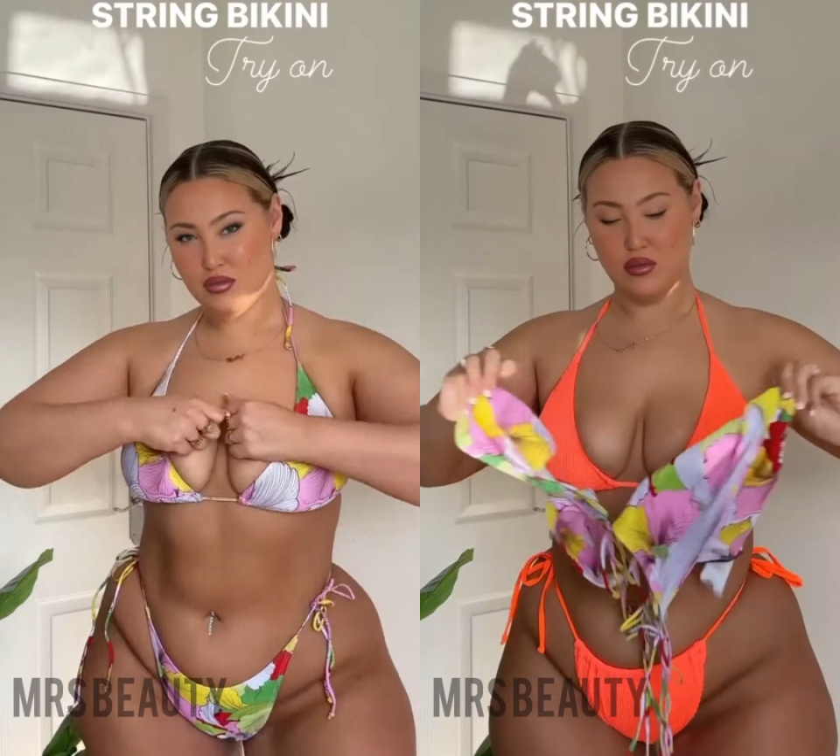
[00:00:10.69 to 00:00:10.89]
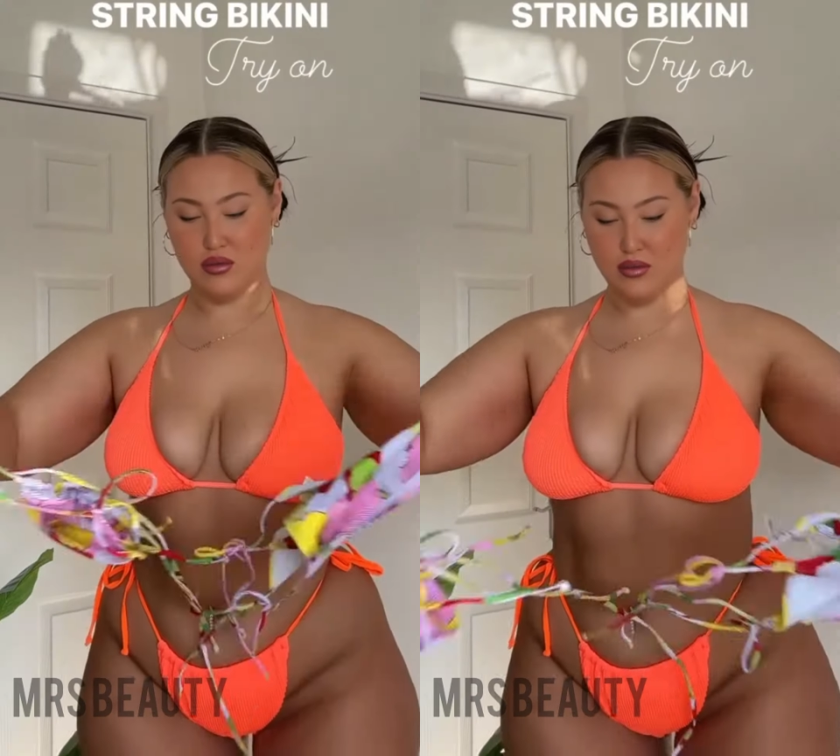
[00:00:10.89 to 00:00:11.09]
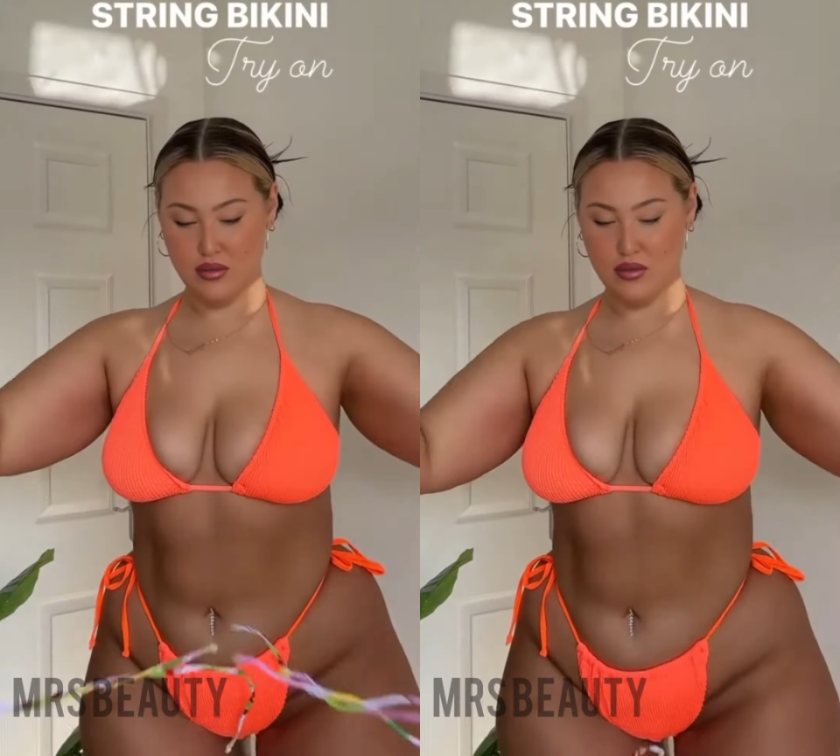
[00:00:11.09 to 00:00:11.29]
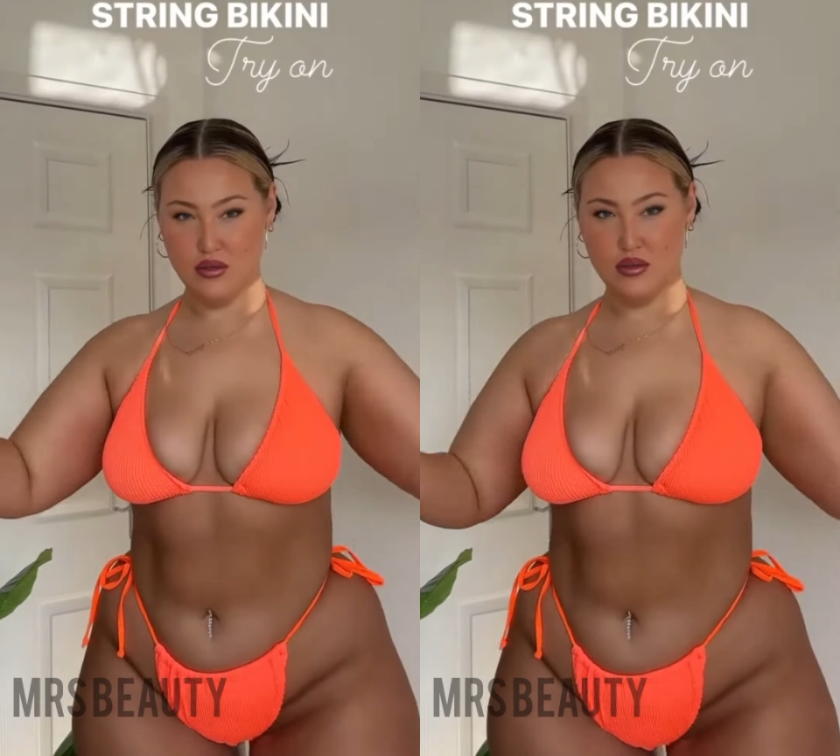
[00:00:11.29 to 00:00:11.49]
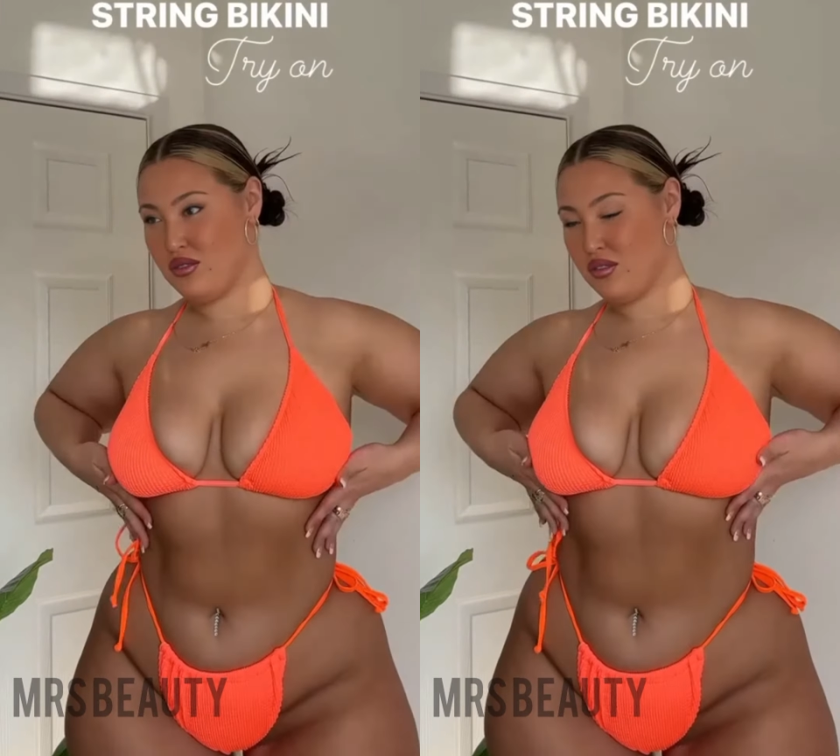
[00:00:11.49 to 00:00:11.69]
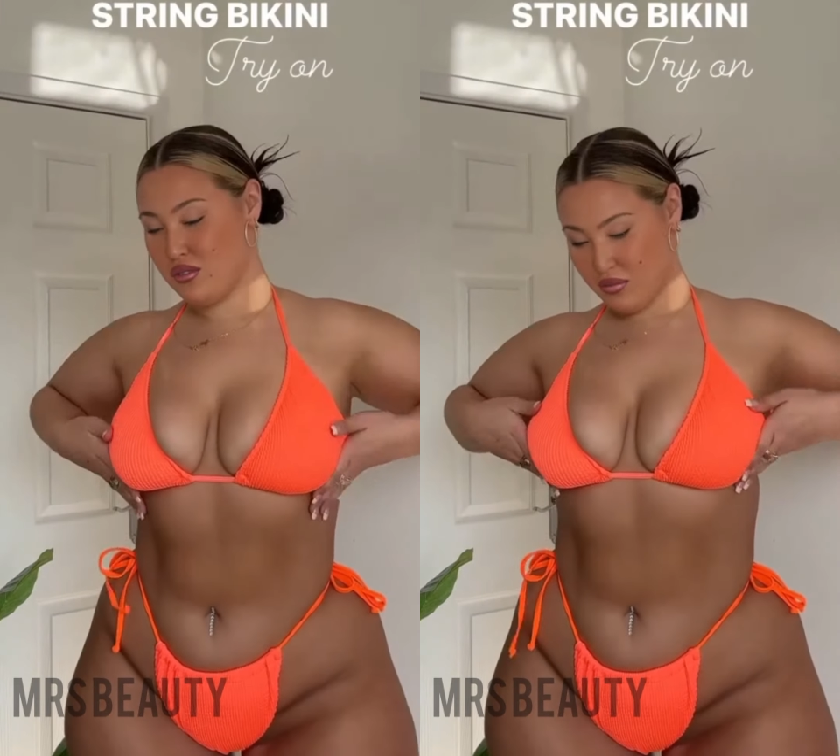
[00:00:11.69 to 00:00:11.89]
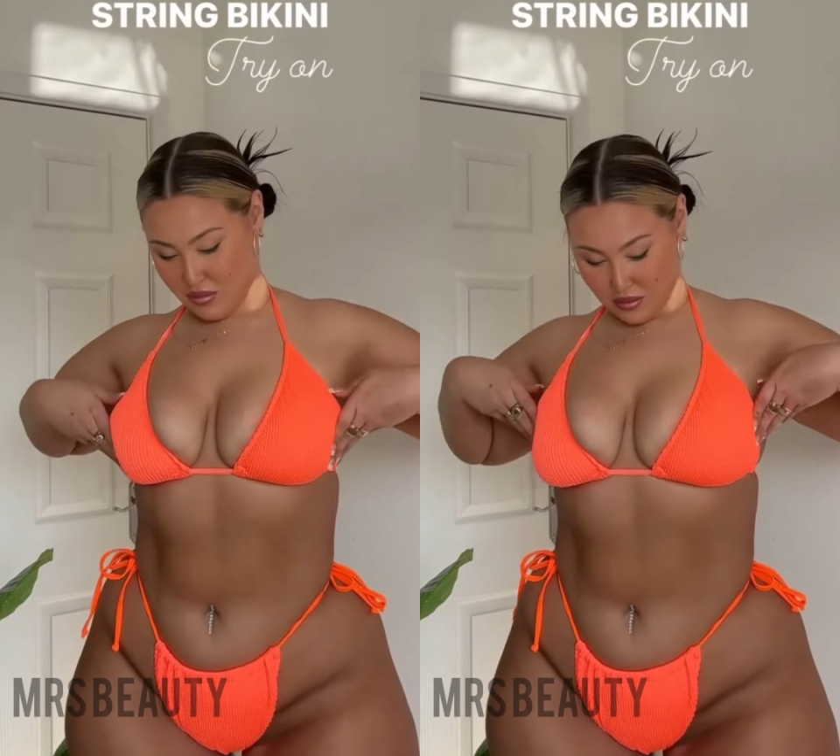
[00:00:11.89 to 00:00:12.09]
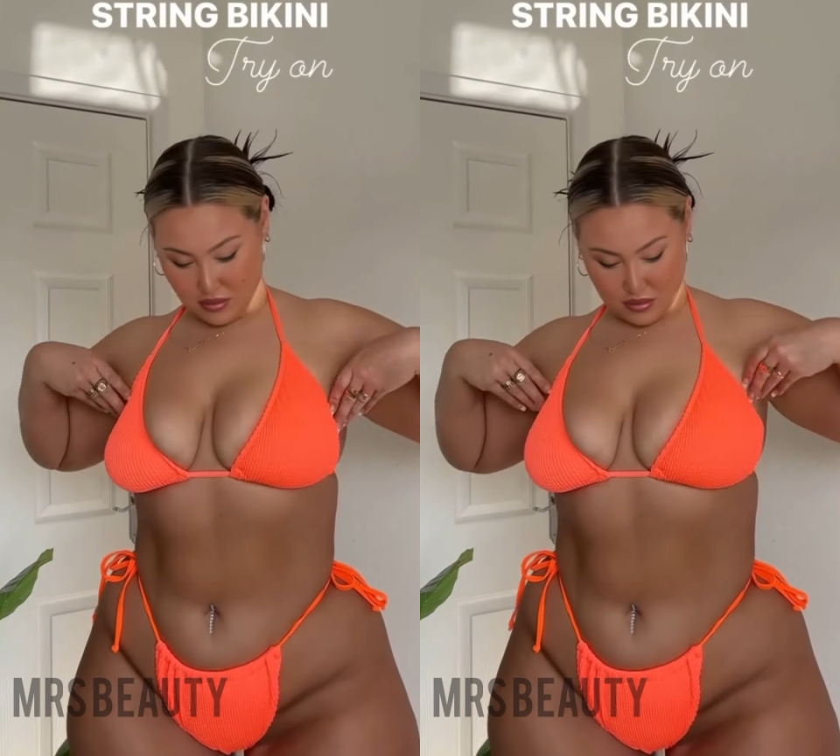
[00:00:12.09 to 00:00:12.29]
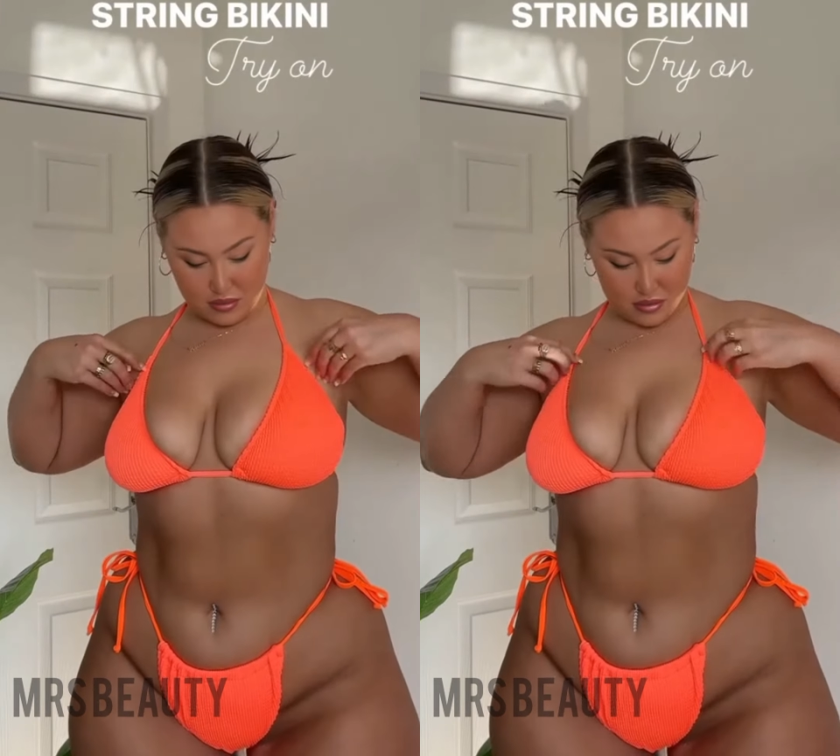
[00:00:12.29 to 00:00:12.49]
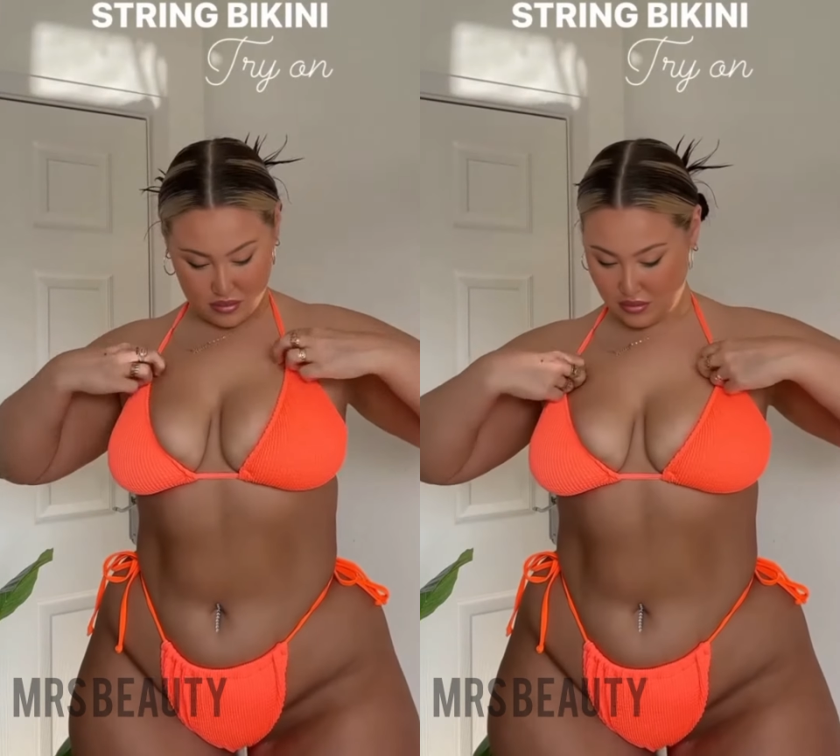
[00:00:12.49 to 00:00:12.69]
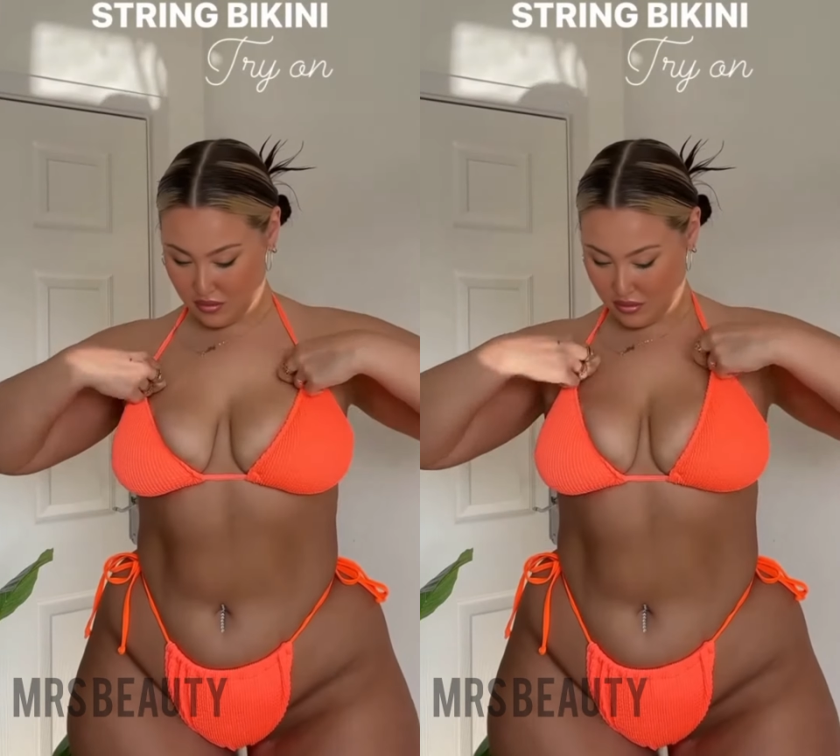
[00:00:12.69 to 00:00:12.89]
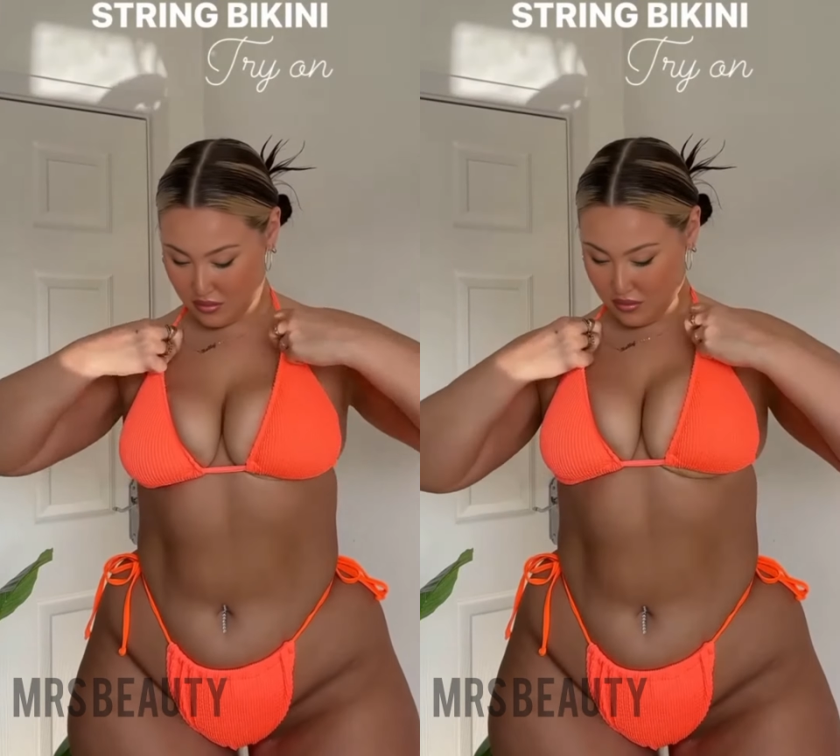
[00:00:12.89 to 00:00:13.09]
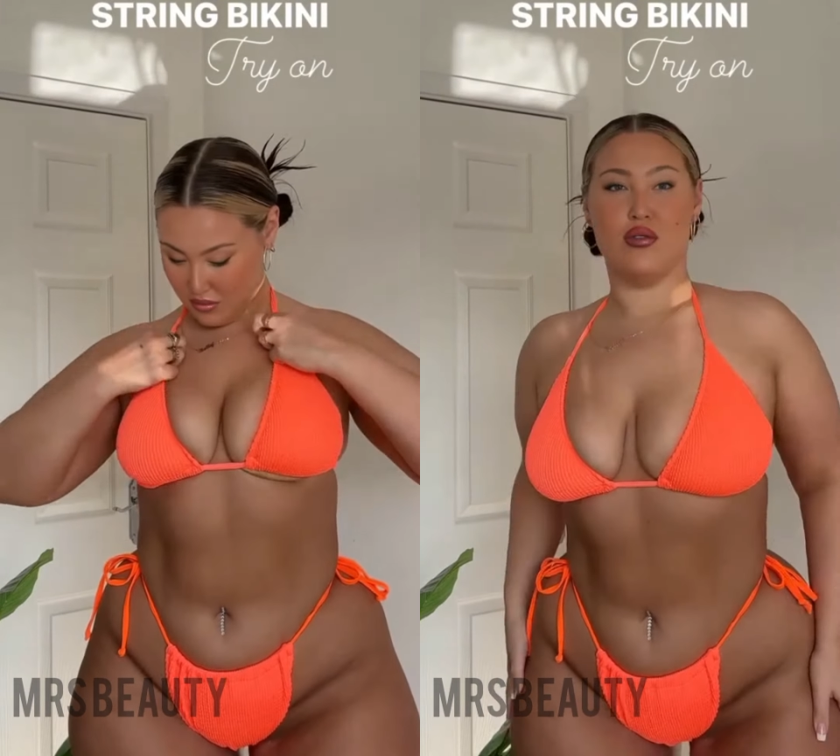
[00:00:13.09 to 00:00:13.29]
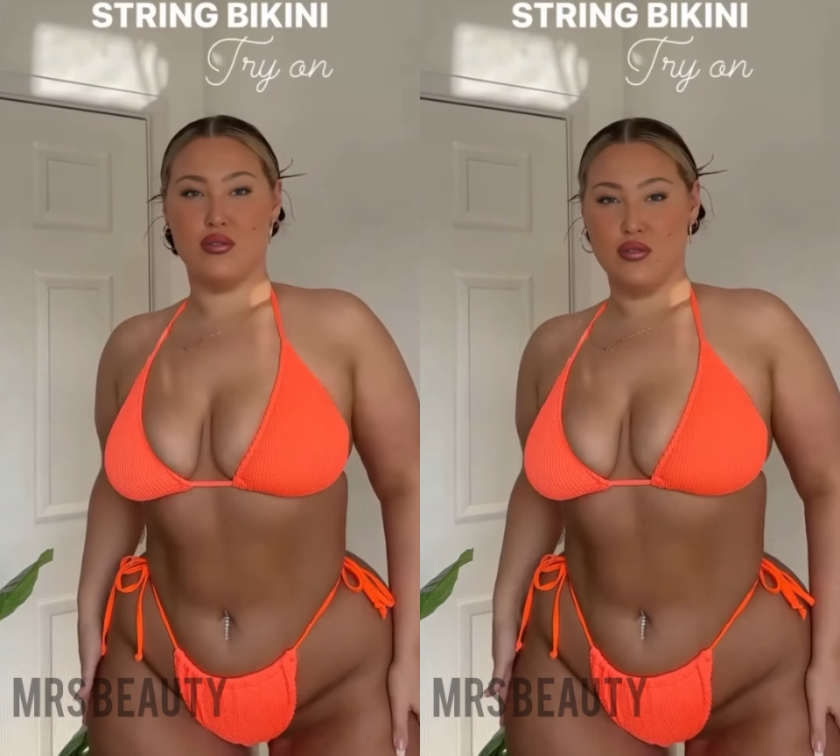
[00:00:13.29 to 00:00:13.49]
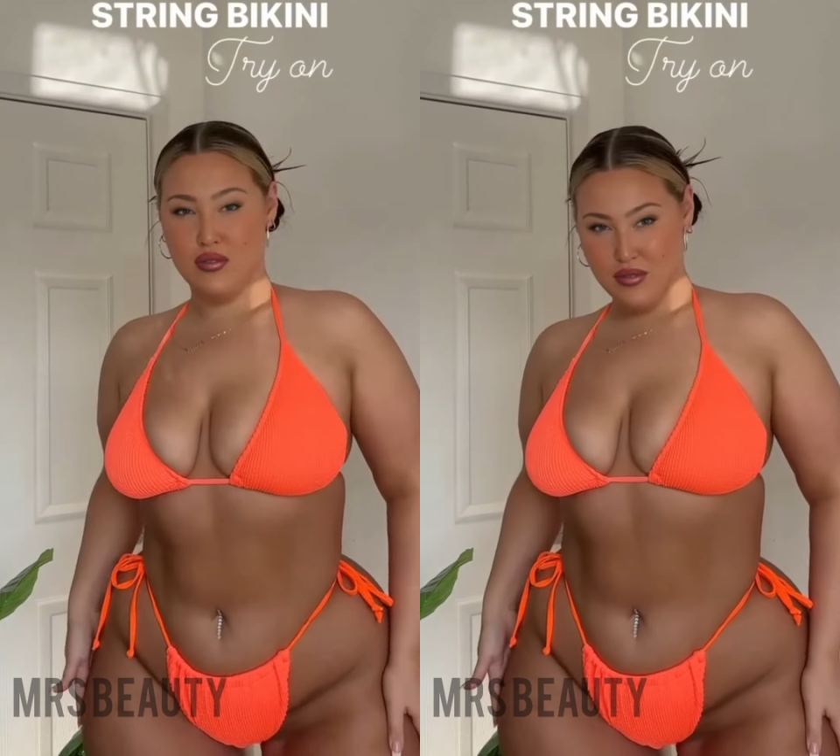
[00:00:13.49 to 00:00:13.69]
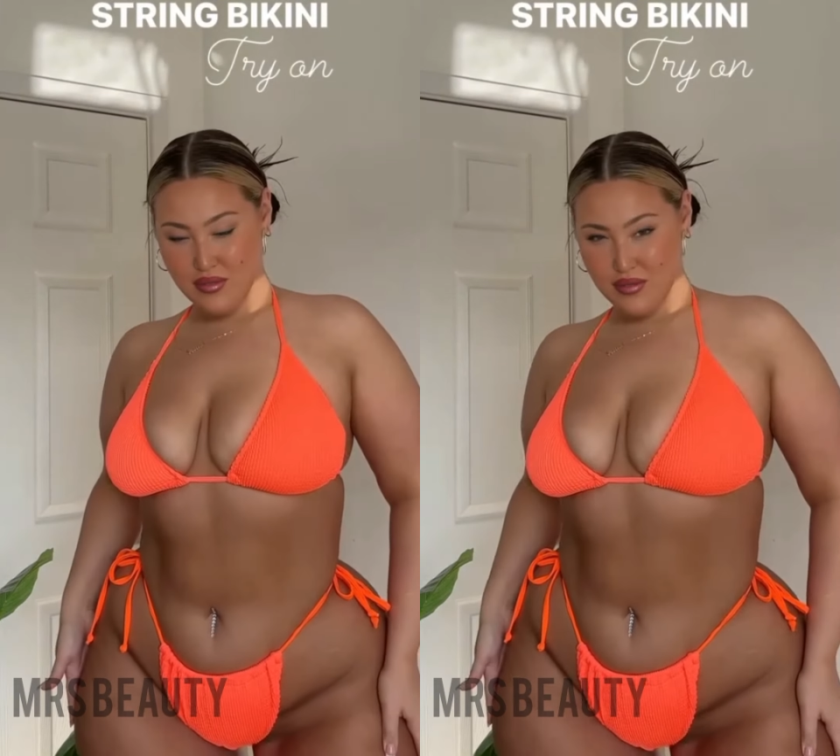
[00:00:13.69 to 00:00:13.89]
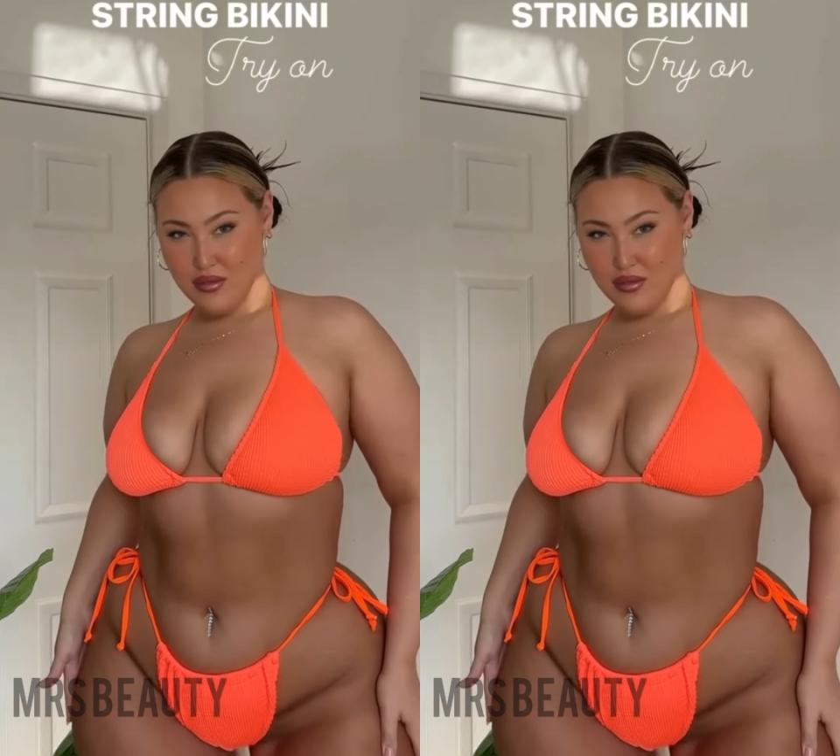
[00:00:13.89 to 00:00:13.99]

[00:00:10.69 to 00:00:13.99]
Tania Roy is an American fashion model,